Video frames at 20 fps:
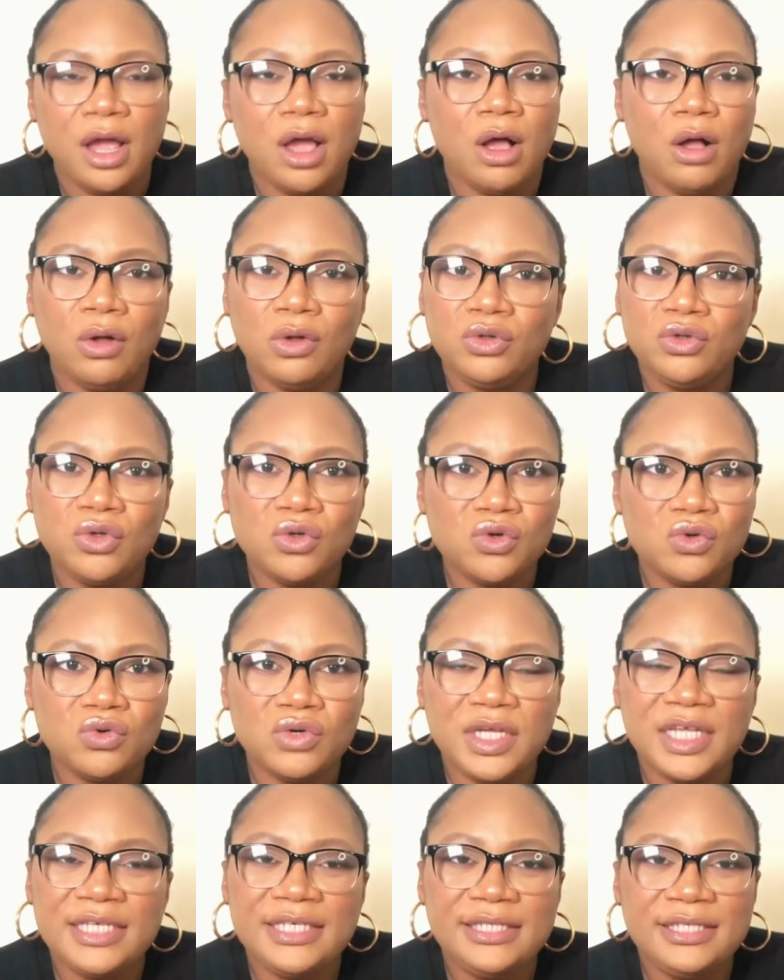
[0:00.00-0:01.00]
Although
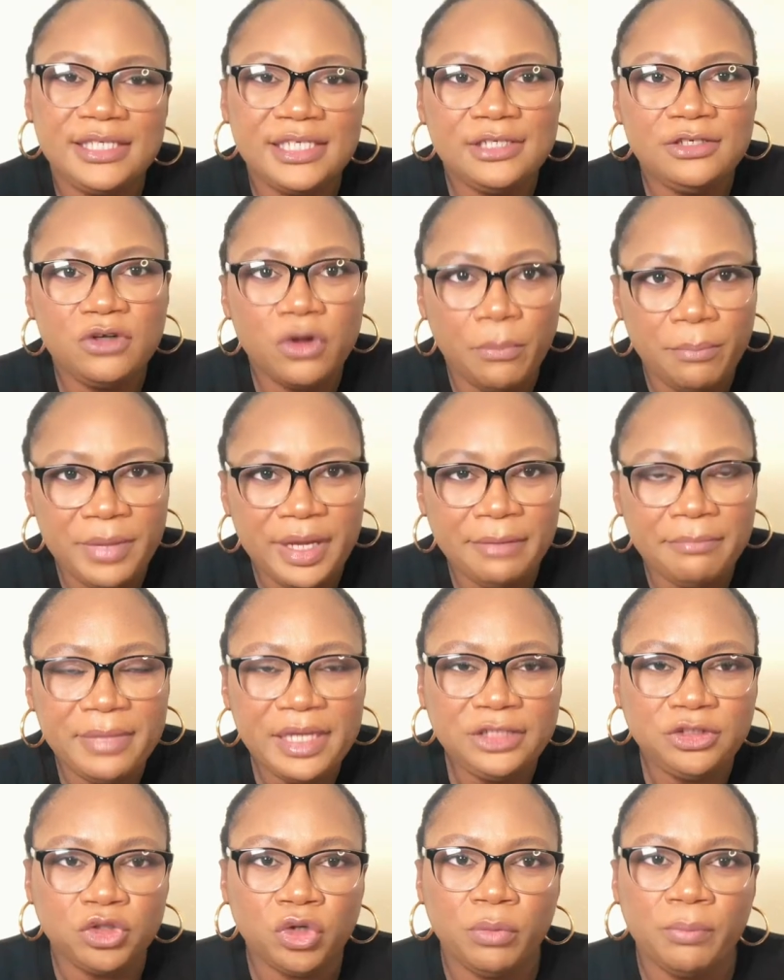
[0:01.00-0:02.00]
it did not make me
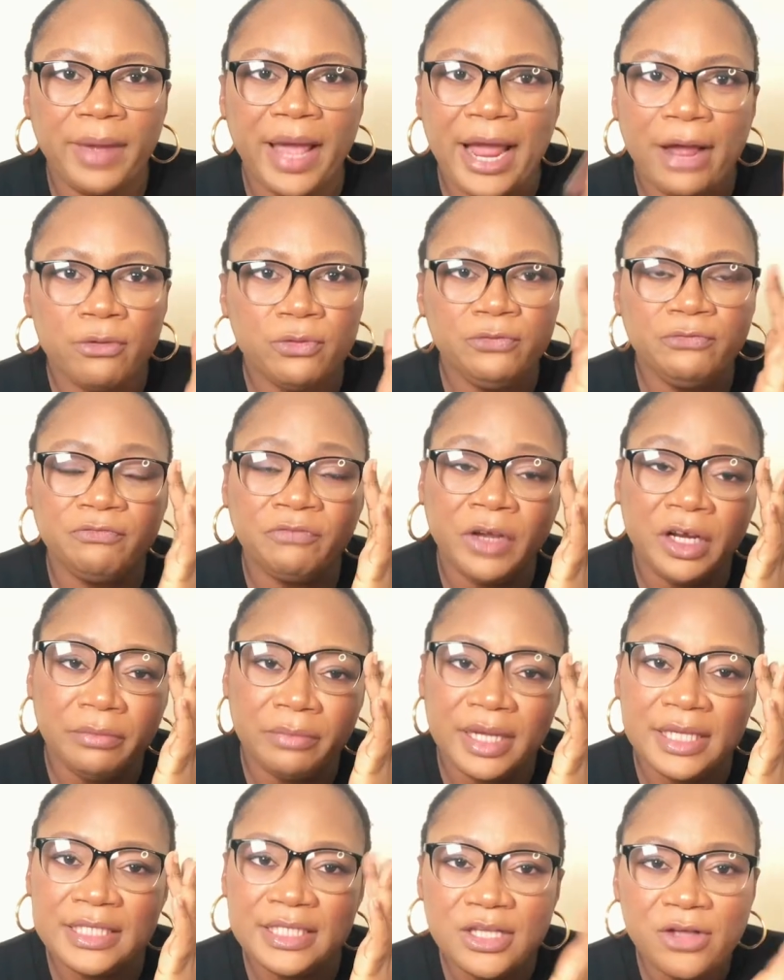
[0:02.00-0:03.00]
jump. I couldn't find
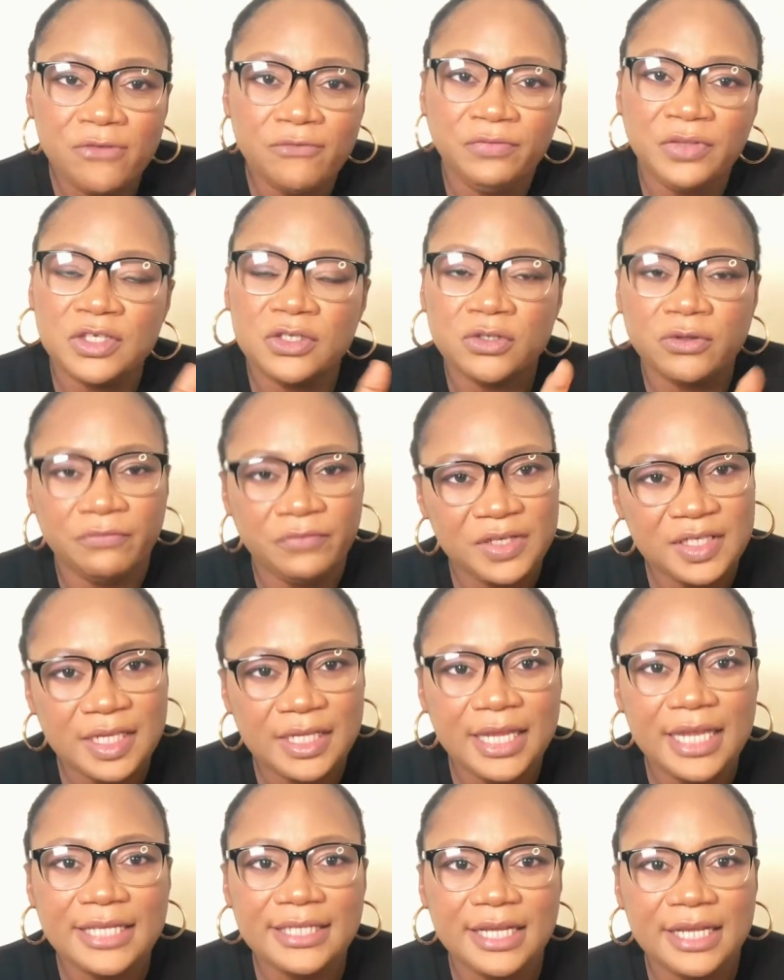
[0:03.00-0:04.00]
myself the
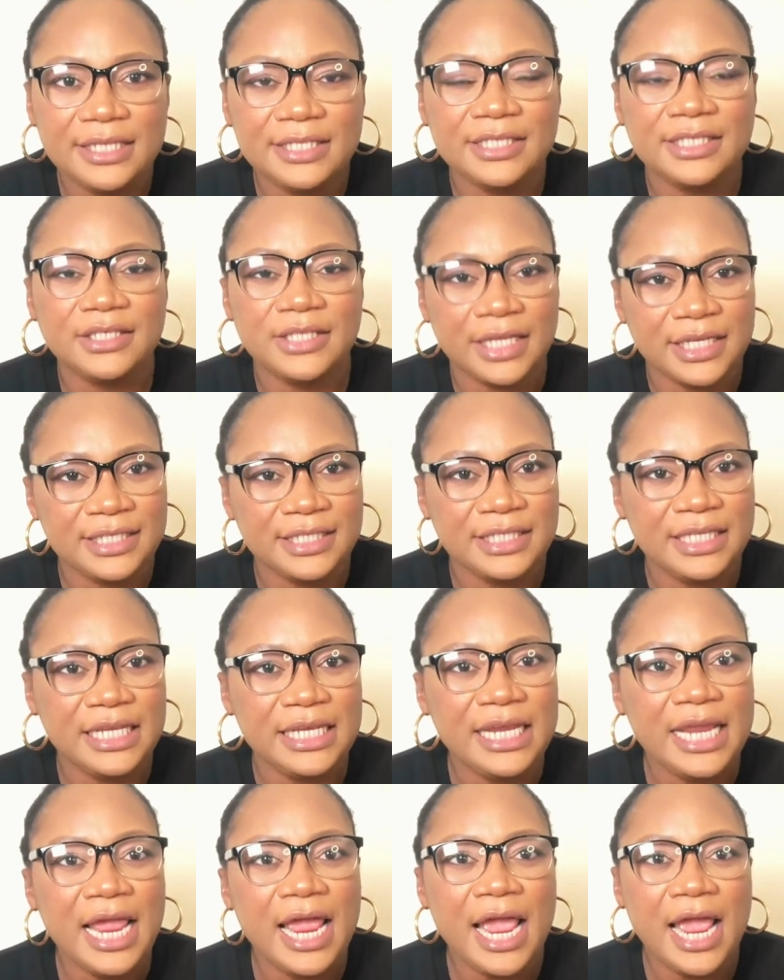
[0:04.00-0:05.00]
sophisticated,
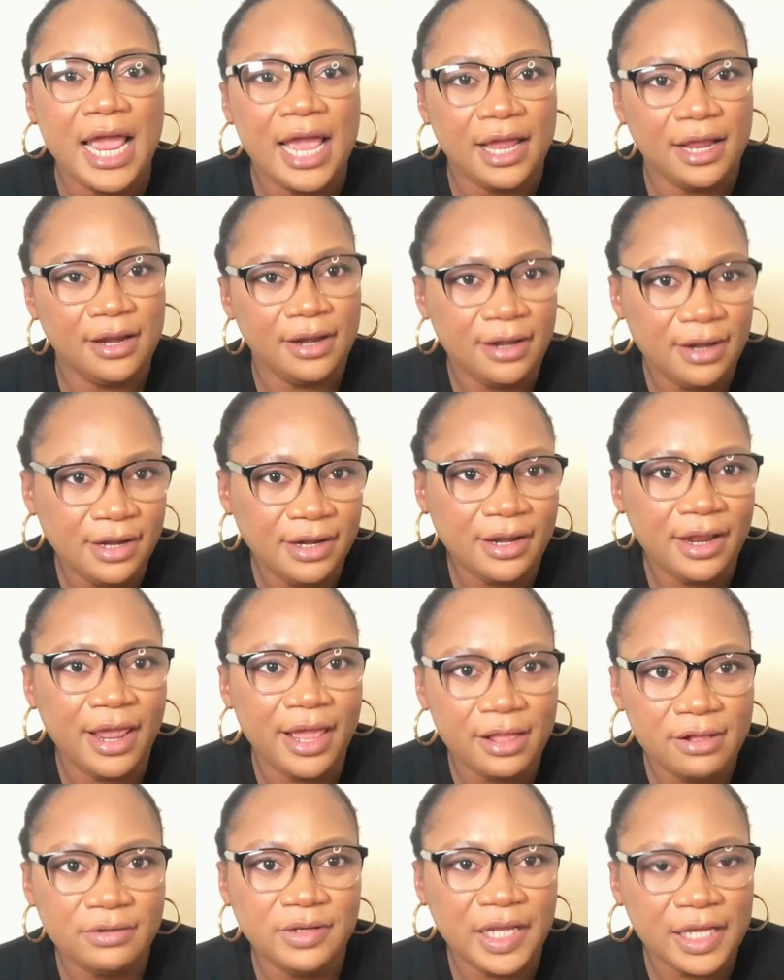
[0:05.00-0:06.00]
sexy
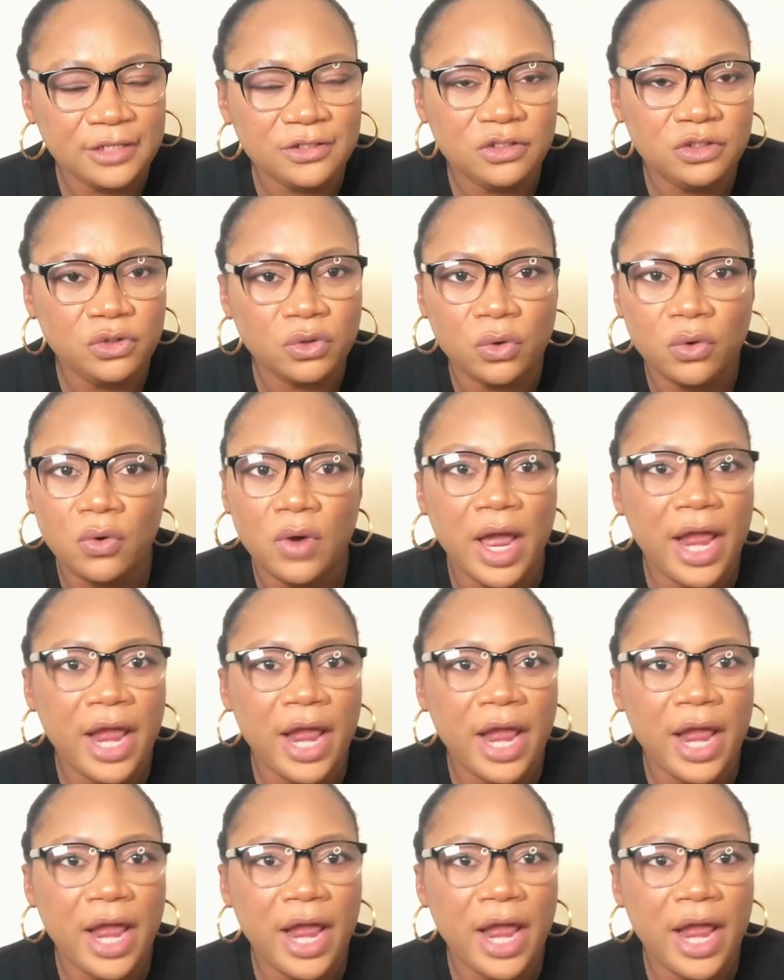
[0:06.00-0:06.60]
girl next door.